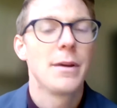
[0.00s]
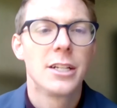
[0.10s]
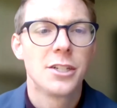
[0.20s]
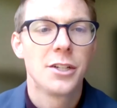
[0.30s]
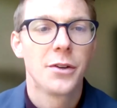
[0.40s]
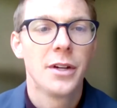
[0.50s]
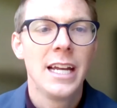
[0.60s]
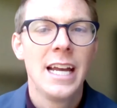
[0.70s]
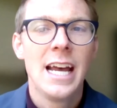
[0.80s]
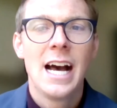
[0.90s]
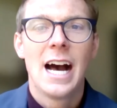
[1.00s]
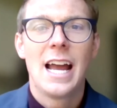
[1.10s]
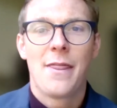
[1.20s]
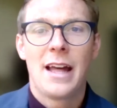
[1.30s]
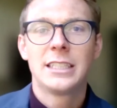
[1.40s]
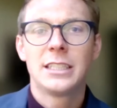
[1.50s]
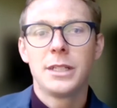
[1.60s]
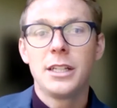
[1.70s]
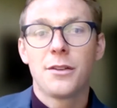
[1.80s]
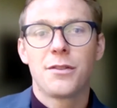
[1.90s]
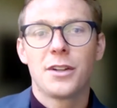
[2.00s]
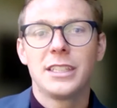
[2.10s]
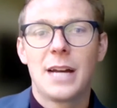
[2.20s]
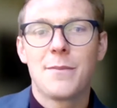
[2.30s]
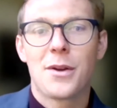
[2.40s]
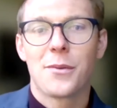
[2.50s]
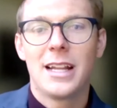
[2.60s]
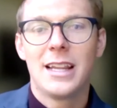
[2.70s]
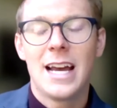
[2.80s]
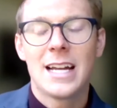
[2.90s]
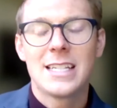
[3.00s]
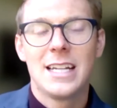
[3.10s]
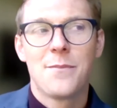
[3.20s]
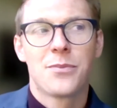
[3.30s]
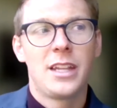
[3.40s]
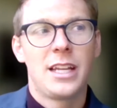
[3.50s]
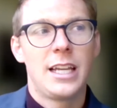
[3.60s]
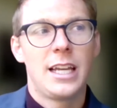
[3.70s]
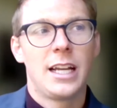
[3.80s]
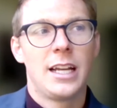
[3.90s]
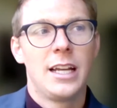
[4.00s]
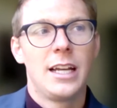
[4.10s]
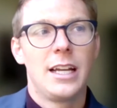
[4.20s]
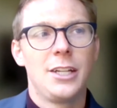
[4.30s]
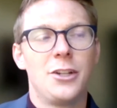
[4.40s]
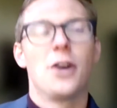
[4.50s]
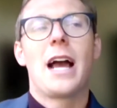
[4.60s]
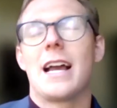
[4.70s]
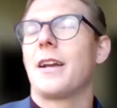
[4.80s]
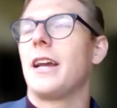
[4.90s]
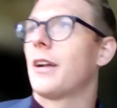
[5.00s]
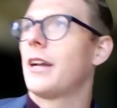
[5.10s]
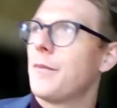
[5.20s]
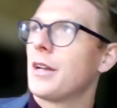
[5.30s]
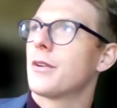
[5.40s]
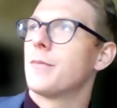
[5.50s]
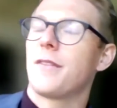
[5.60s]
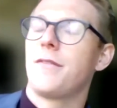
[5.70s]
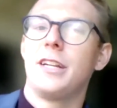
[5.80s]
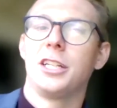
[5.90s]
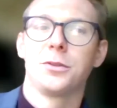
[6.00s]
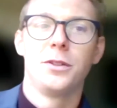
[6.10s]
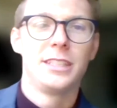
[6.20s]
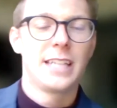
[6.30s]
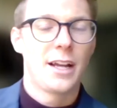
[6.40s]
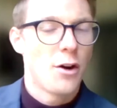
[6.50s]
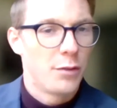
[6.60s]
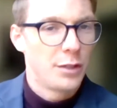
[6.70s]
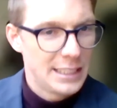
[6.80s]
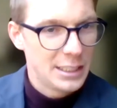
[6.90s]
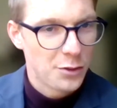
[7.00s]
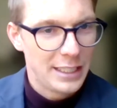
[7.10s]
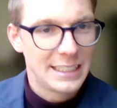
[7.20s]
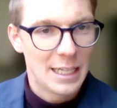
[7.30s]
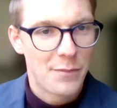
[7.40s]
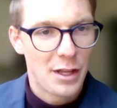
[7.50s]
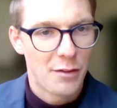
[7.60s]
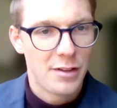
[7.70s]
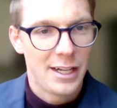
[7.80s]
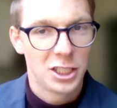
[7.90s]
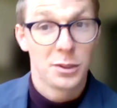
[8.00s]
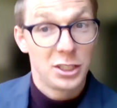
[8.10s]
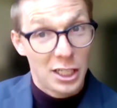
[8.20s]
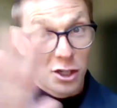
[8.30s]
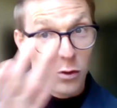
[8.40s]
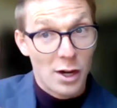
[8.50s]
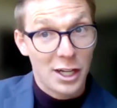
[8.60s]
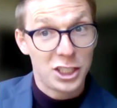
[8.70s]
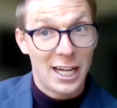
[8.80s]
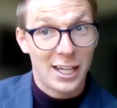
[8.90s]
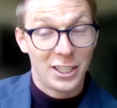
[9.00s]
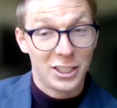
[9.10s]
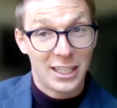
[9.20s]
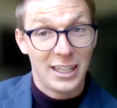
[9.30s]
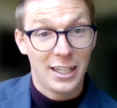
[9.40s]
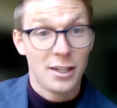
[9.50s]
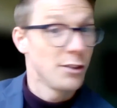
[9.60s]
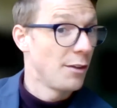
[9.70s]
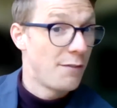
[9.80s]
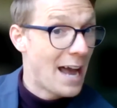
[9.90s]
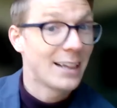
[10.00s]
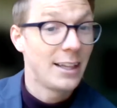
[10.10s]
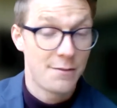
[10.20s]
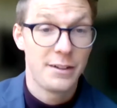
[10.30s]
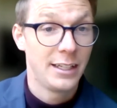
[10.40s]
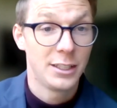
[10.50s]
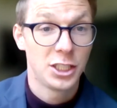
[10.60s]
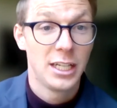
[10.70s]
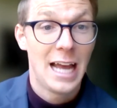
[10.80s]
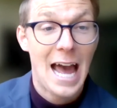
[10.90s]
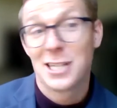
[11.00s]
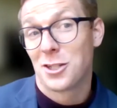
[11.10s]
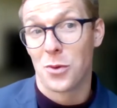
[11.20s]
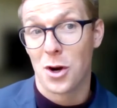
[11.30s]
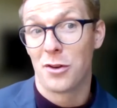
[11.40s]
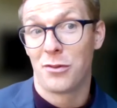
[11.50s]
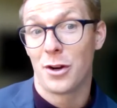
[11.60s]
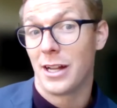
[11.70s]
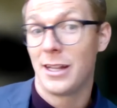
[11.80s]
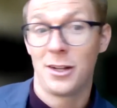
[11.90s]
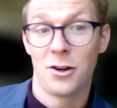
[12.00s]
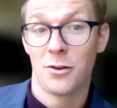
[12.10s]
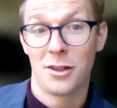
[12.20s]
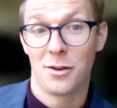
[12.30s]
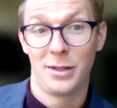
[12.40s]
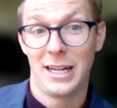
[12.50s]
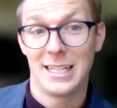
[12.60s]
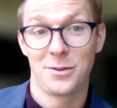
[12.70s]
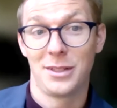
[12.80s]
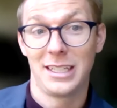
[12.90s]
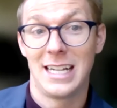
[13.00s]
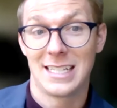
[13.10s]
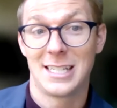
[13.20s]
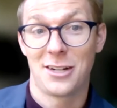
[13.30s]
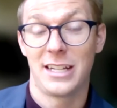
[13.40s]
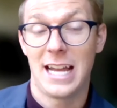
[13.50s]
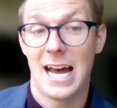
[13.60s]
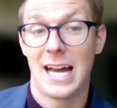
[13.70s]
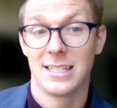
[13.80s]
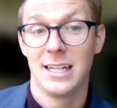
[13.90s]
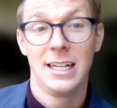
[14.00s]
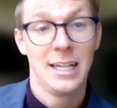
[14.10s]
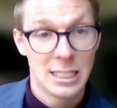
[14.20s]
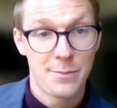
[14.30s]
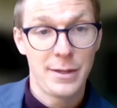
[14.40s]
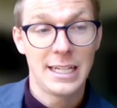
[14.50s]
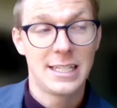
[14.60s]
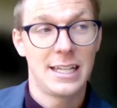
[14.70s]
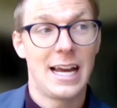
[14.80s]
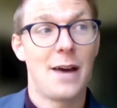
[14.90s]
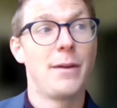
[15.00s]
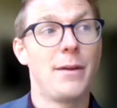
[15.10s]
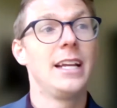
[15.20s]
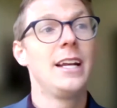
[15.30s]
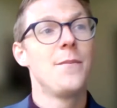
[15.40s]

into? And that's really the first time I read that, thinking, coming from like Finnish roots, it's like, oh, Sisu is something Finnish, which I don't want to challenge. I think the fact that Finnish has a word for it that no other place really necessarily has speaks to that, but